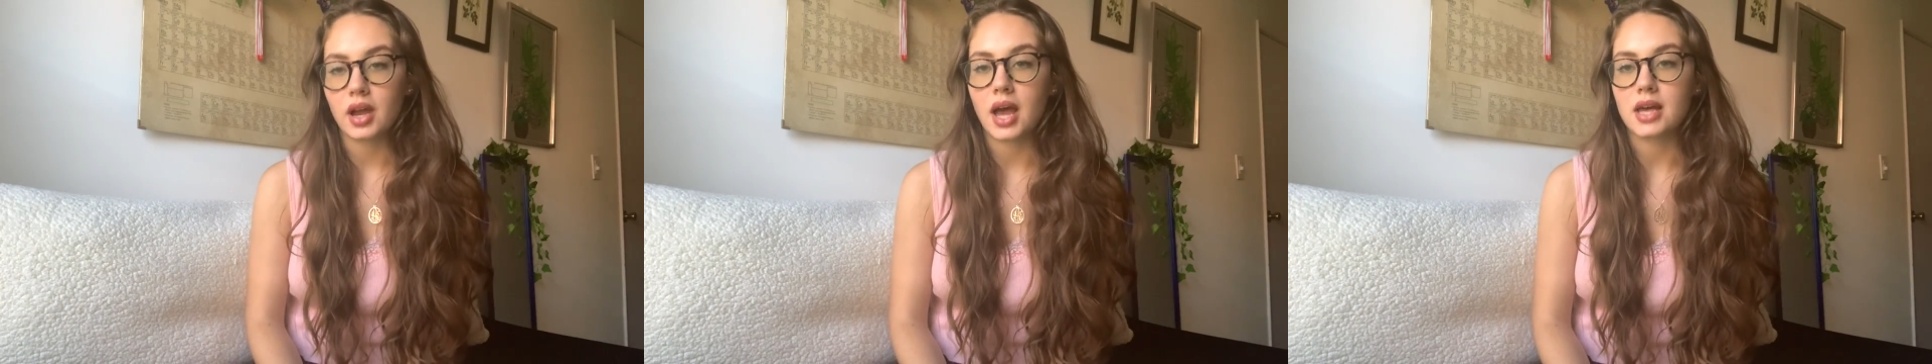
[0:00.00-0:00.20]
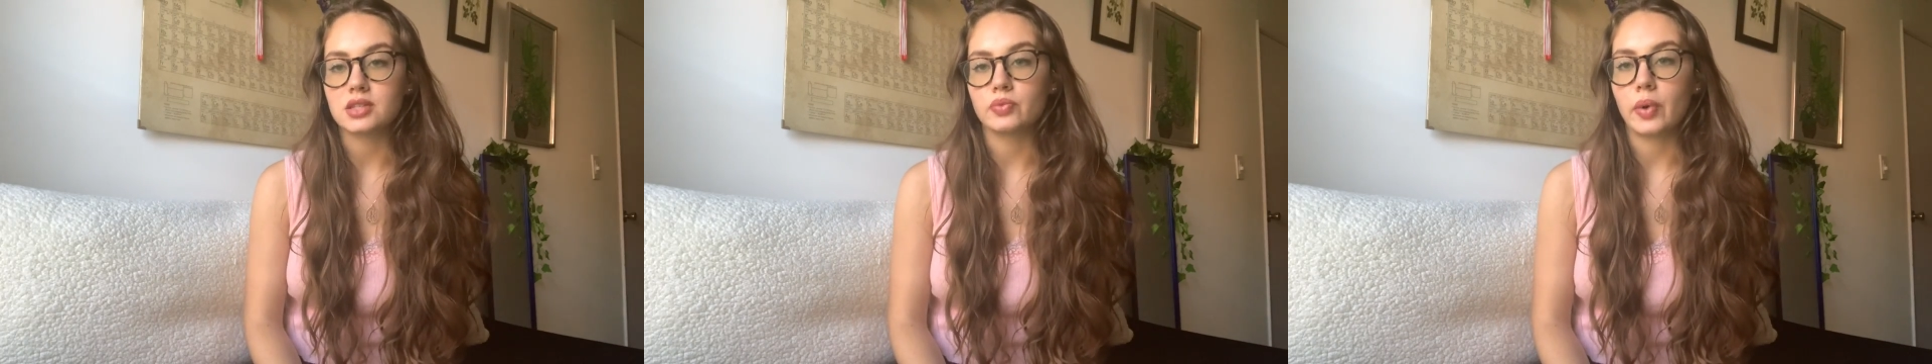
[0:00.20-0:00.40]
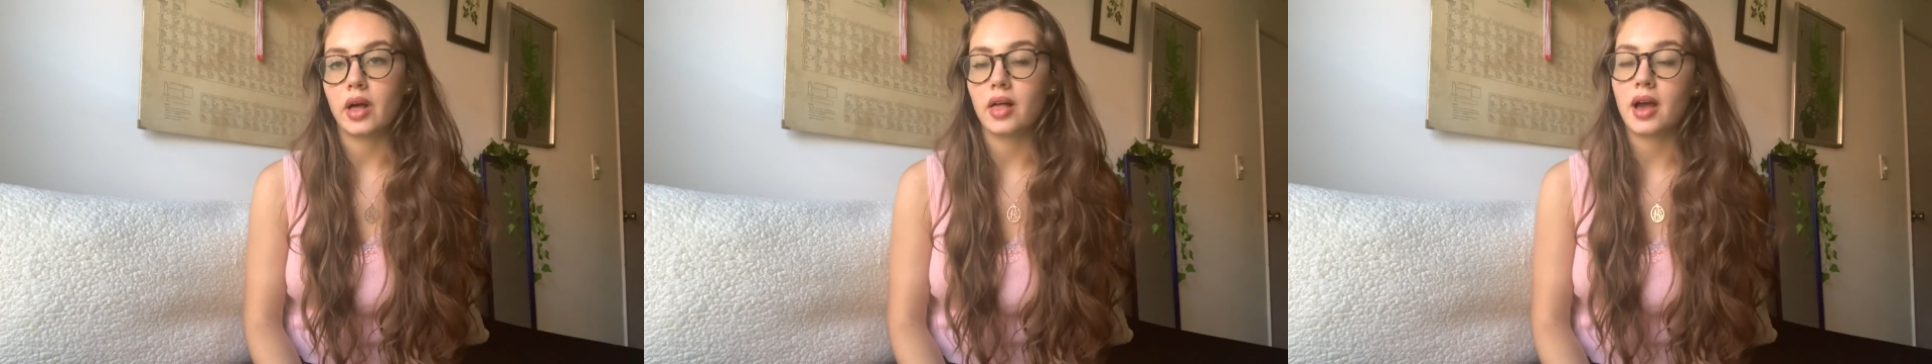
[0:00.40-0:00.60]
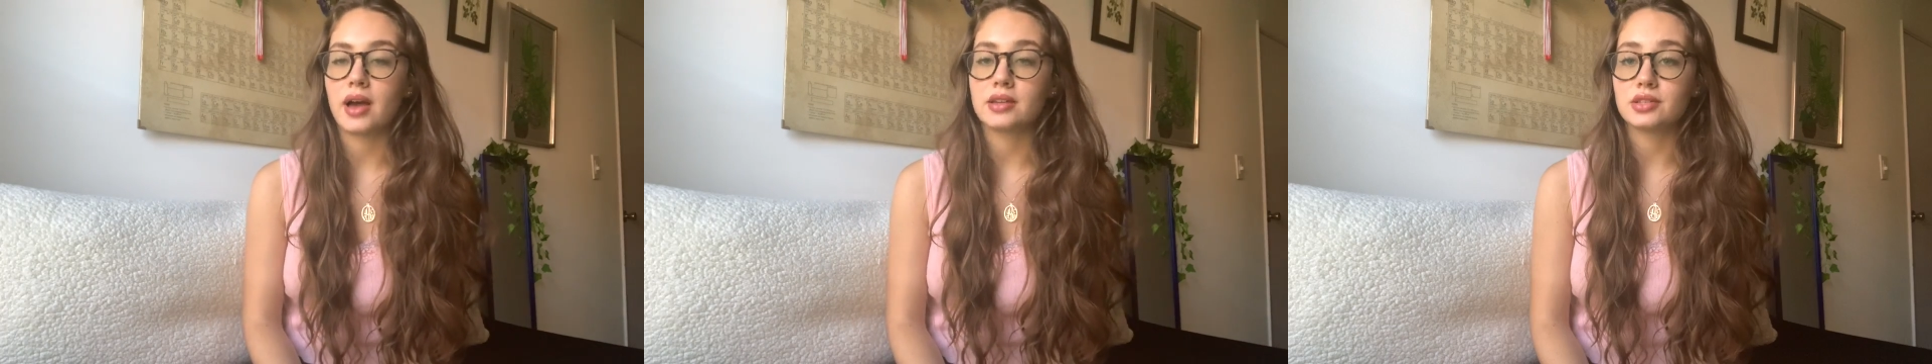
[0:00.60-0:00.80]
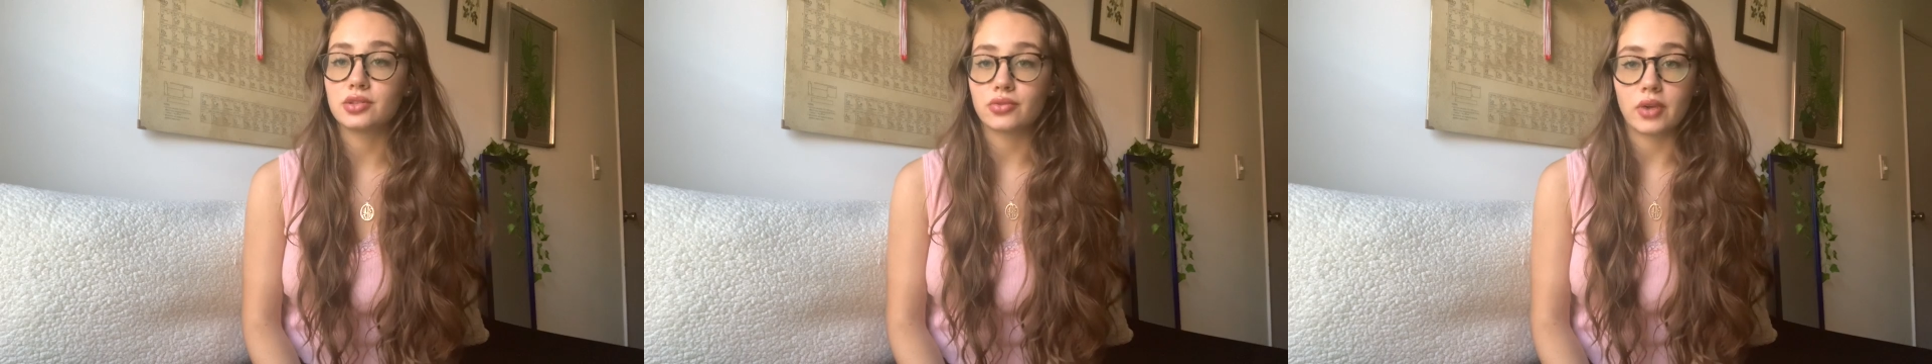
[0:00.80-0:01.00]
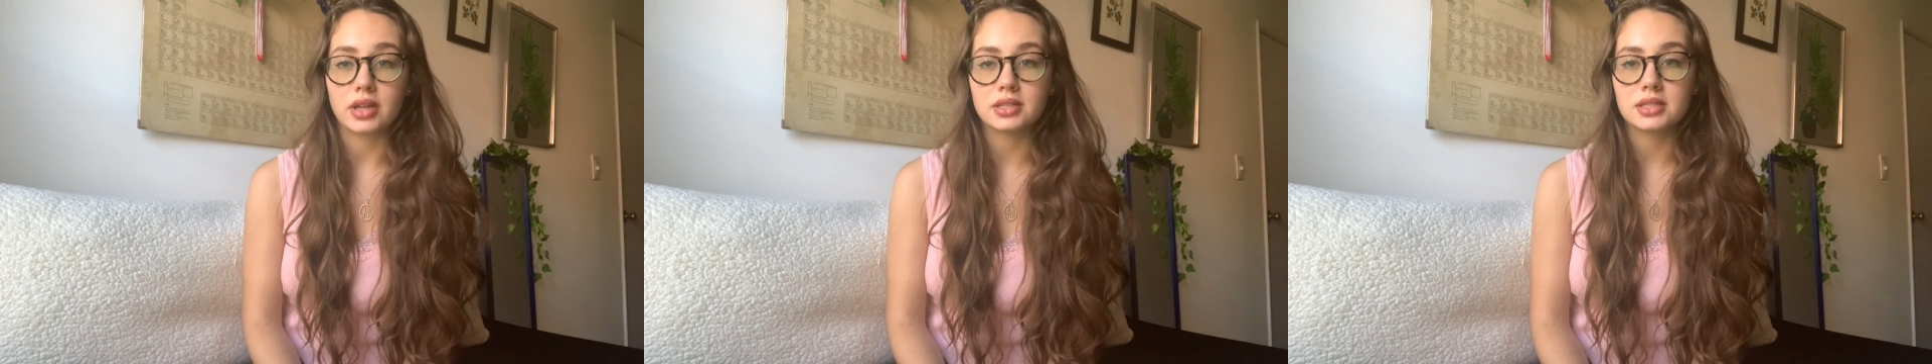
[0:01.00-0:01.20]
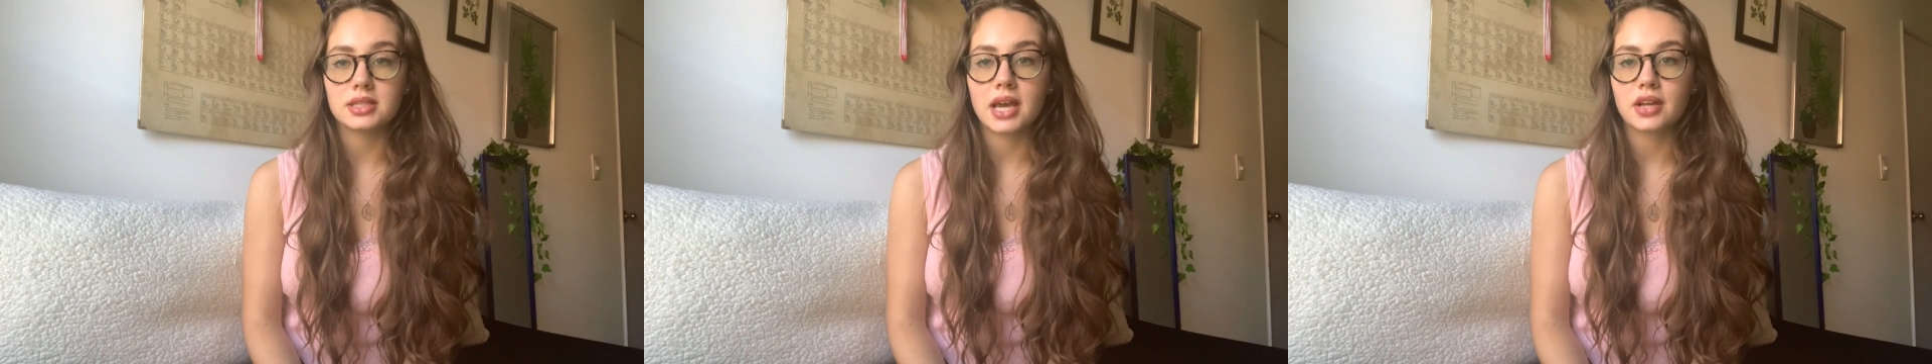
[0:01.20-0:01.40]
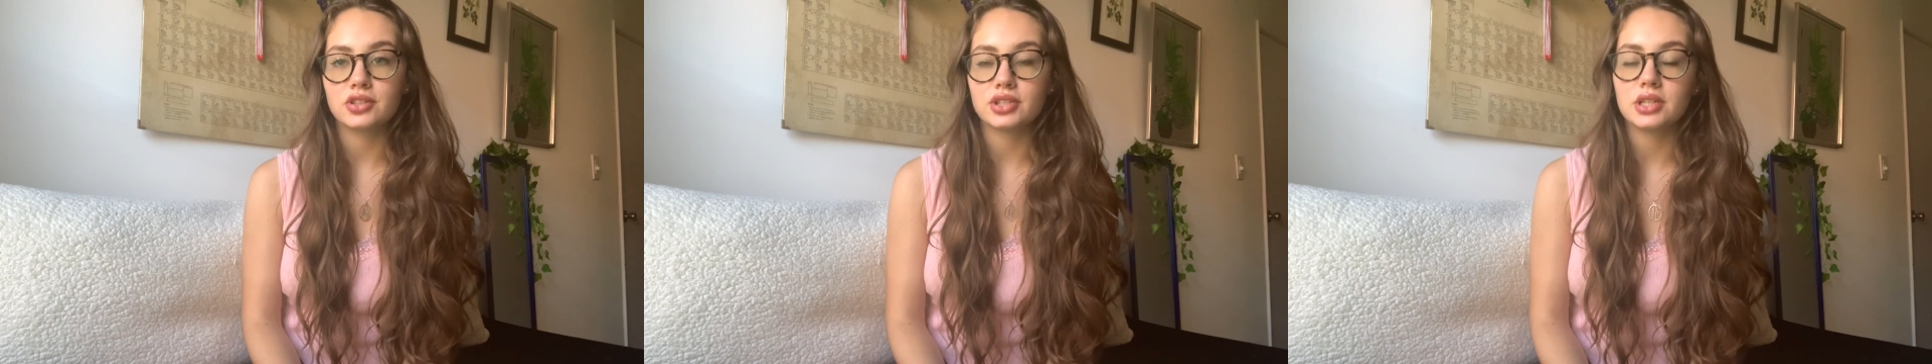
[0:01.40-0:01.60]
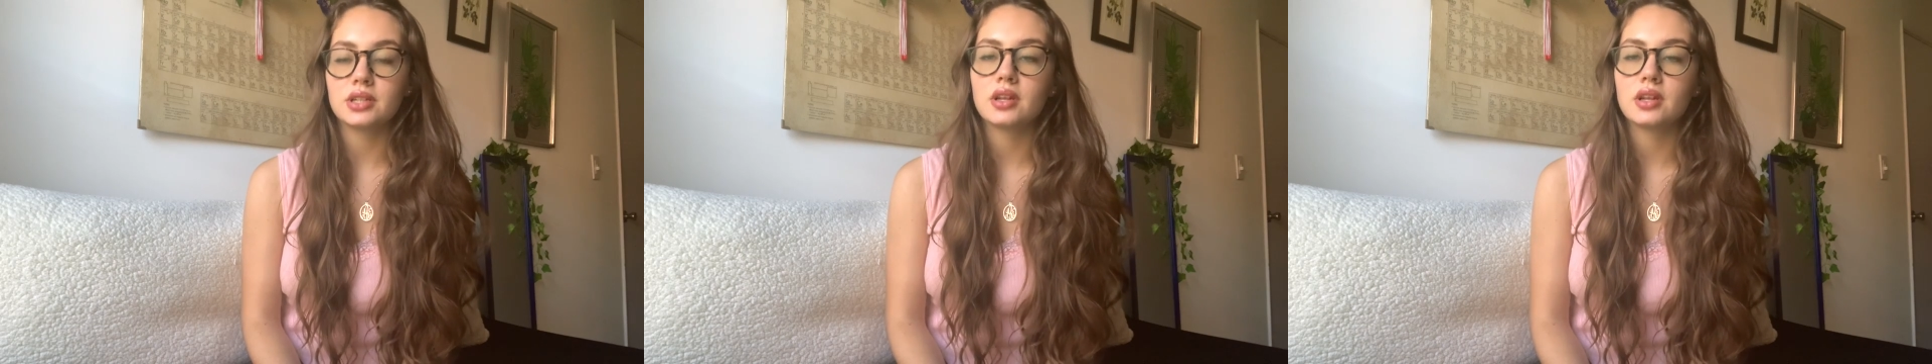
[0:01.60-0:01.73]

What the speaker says: as well as threat detection.